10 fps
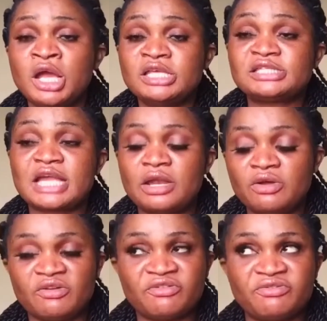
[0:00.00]
It's kind
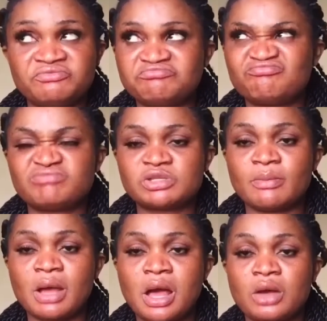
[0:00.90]
of
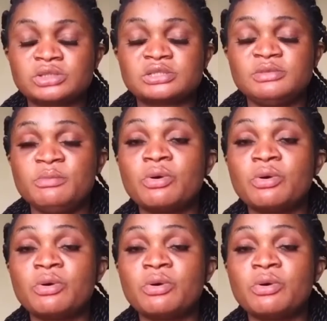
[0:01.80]
somehow to me,